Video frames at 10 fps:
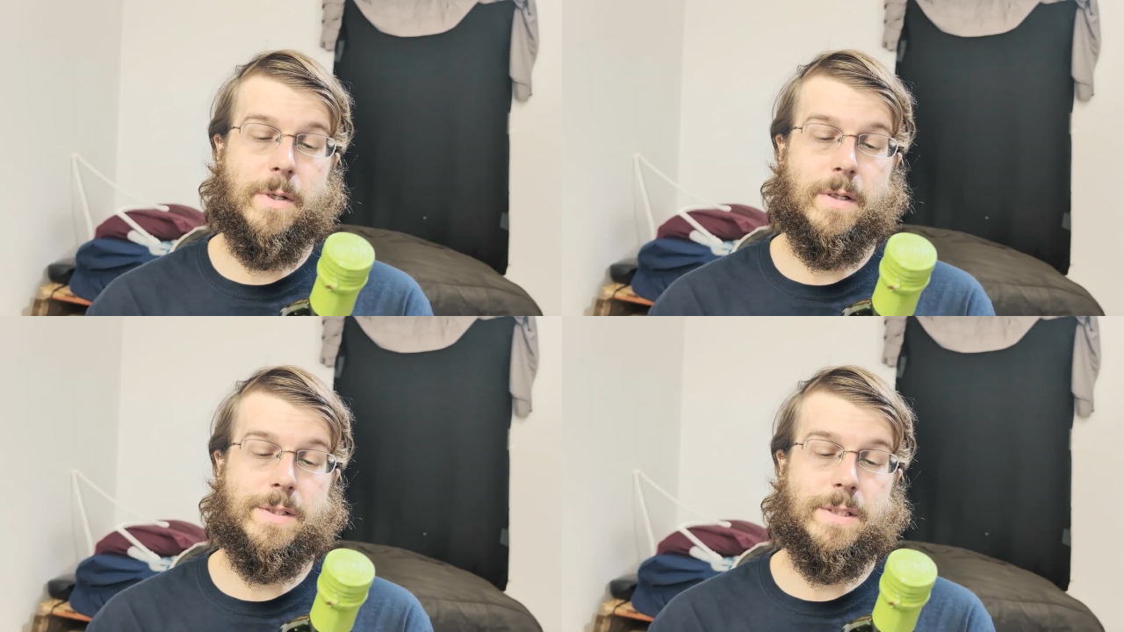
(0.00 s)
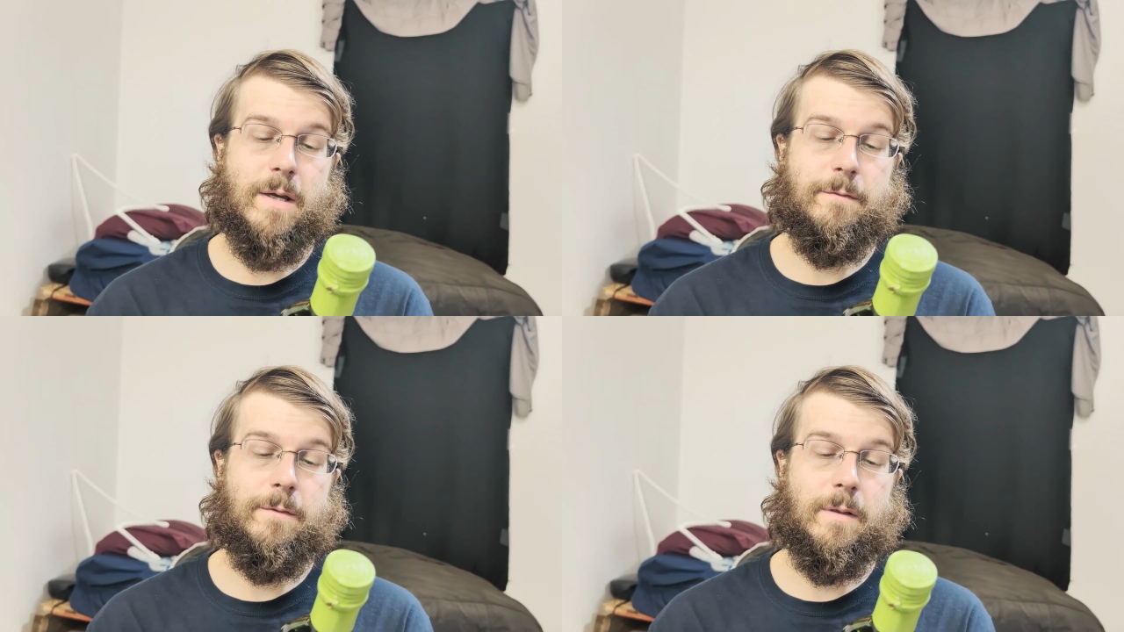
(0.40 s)
But it's
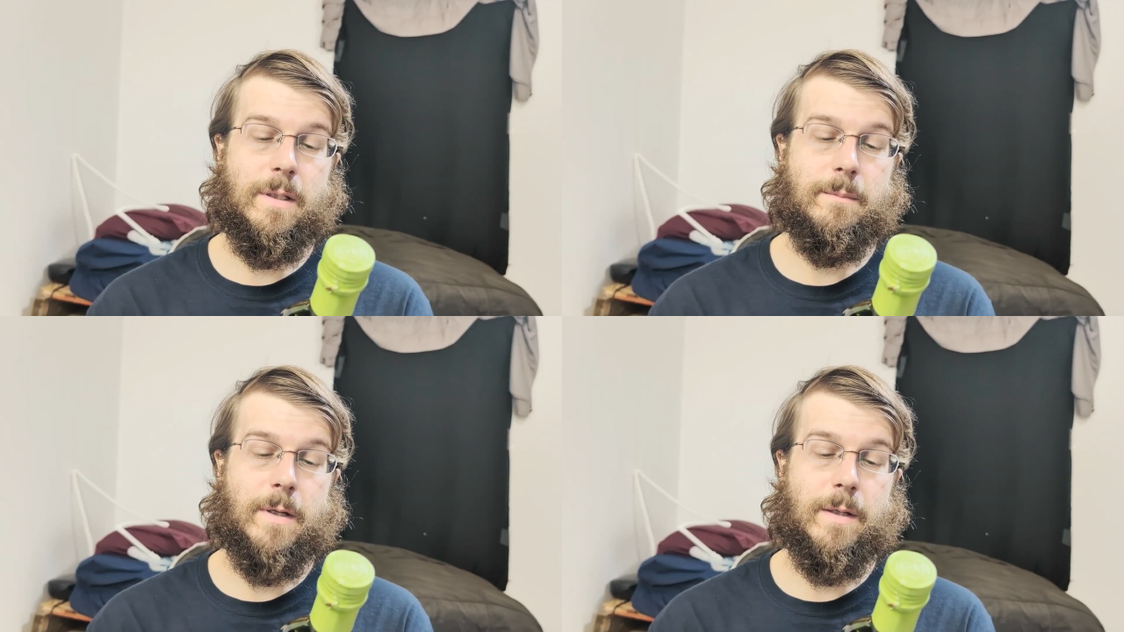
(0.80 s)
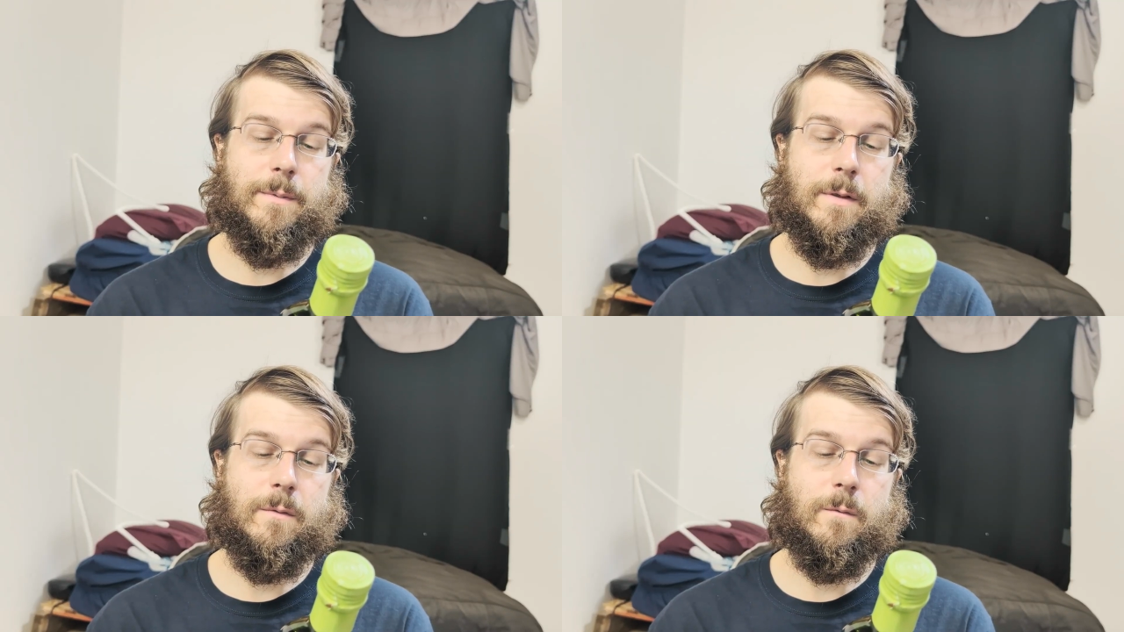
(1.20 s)
definitely, in my
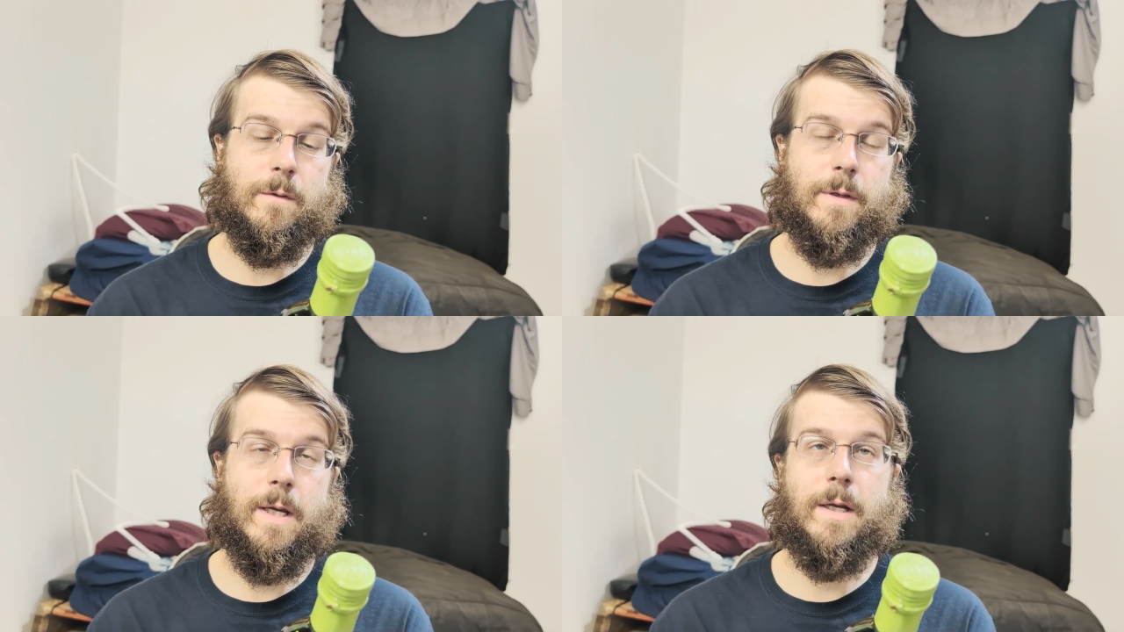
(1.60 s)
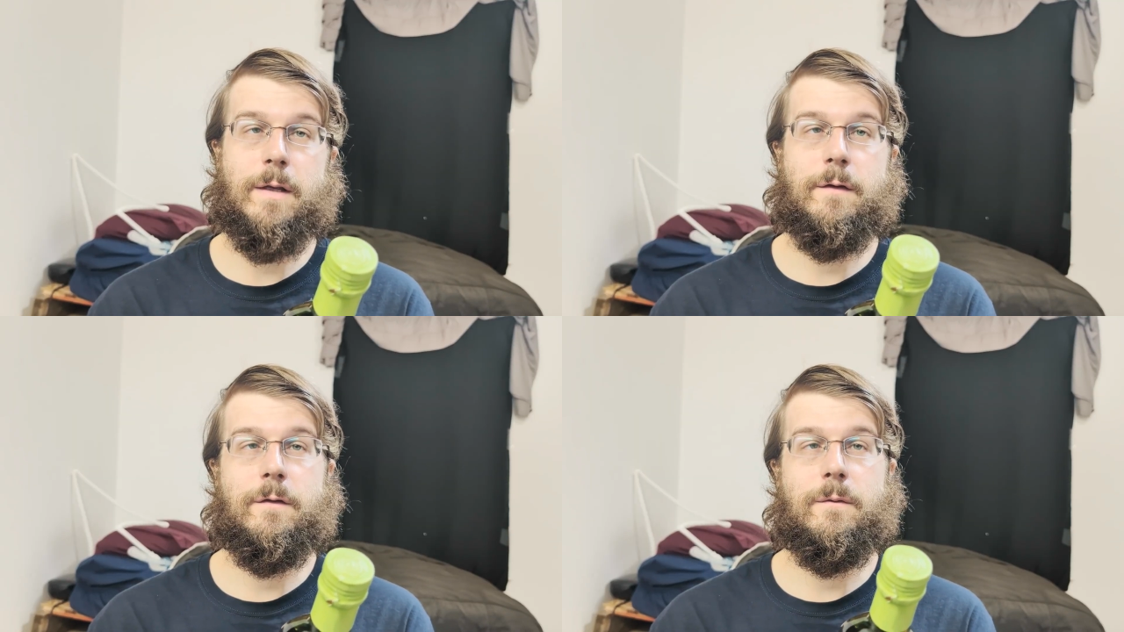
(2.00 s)
opinion, worth
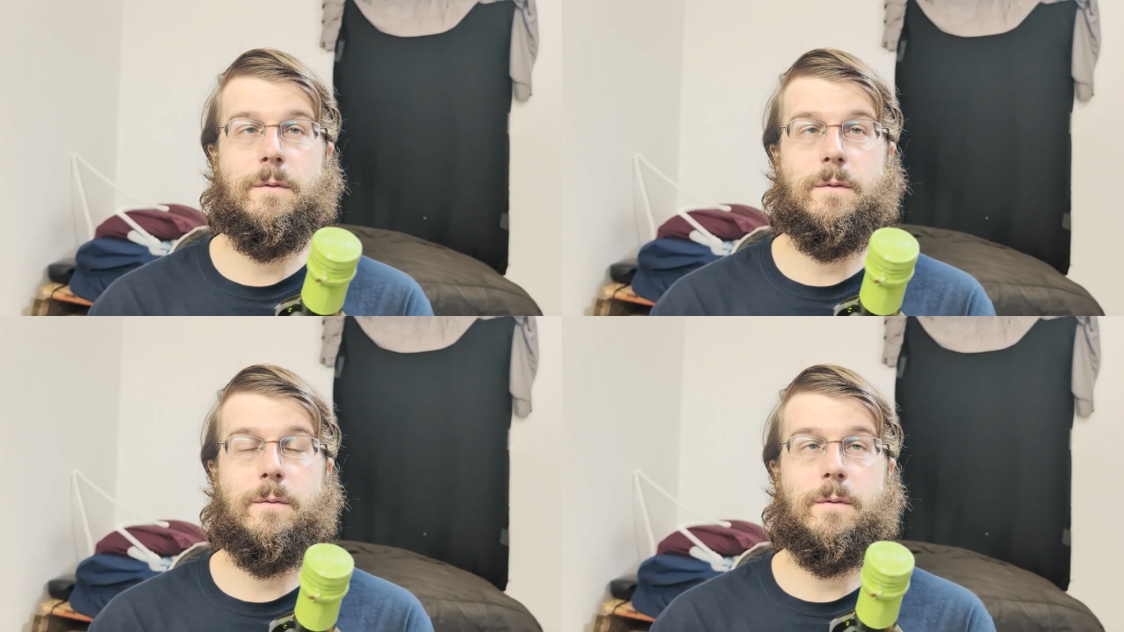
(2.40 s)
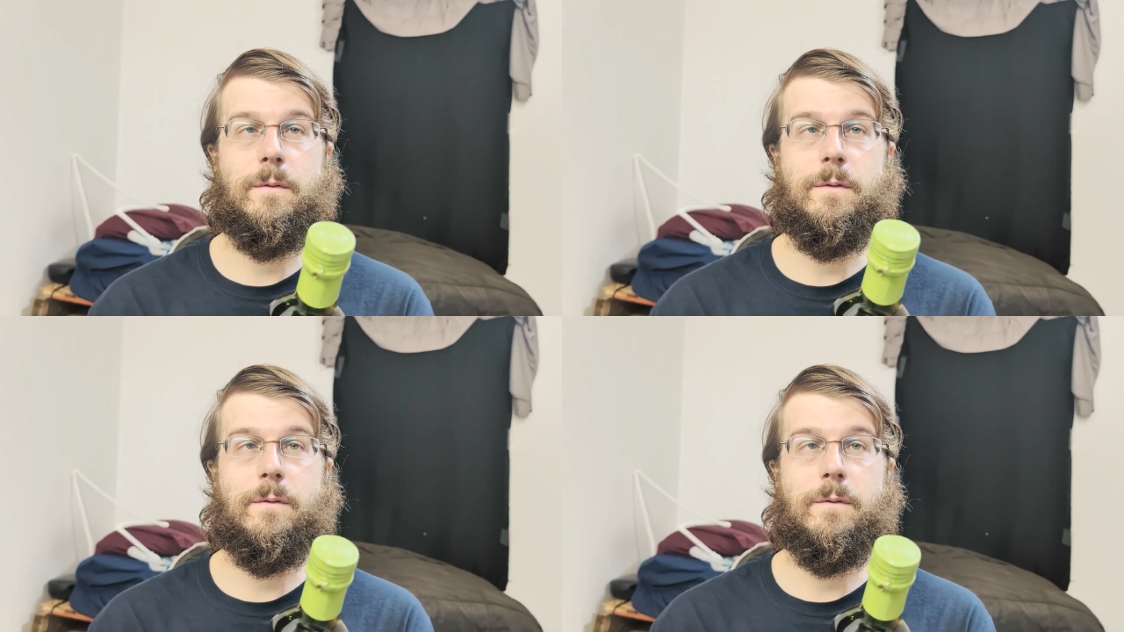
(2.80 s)
adding to your